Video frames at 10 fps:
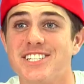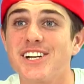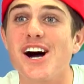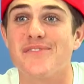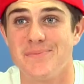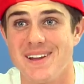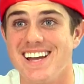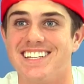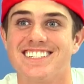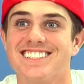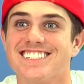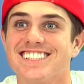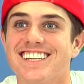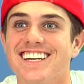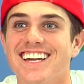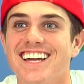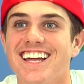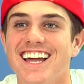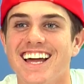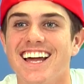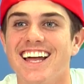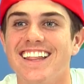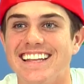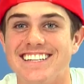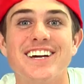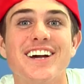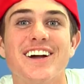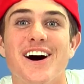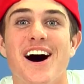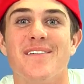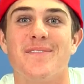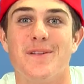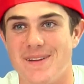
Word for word: took off their pants. They took off their